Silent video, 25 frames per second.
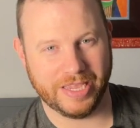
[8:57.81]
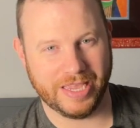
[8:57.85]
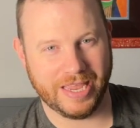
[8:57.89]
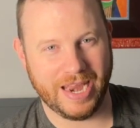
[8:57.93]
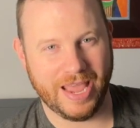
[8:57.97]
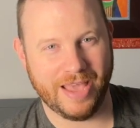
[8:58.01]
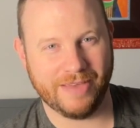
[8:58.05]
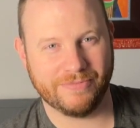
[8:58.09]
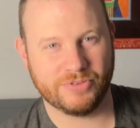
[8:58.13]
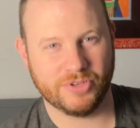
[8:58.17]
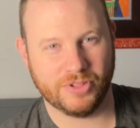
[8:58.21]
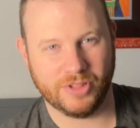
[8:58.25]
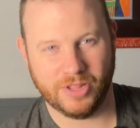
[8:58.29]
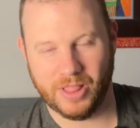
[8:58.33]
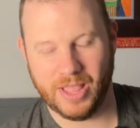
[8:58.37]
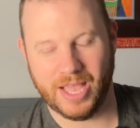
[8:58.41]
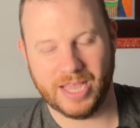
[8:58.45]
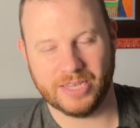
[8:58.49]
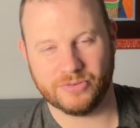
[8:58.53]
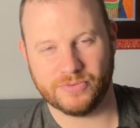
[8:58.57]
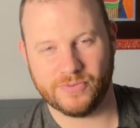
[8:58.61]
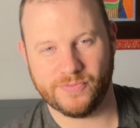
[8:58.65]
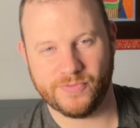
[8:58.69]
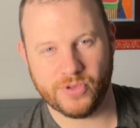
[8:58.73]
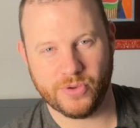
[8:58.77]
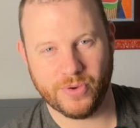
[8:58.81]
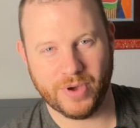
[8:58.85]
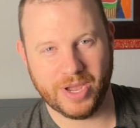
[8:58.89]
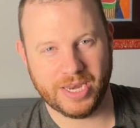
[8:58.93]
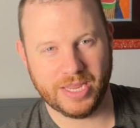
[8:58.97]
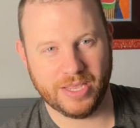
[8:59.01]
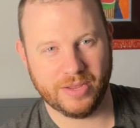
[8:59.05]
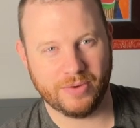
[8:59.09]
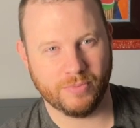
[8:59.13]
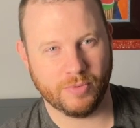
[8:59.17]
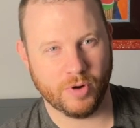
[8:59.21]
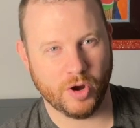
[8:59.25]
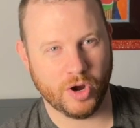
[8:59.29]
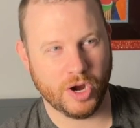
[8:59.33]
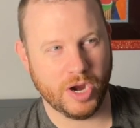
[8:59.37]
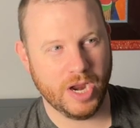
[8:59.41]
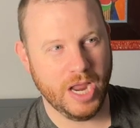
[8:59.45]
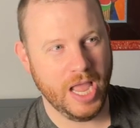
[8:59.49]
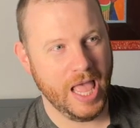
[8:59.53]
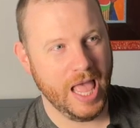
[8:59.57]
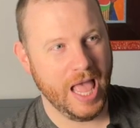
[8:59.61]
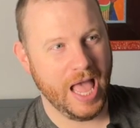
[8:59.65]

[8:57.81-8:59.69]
And after the last review I did where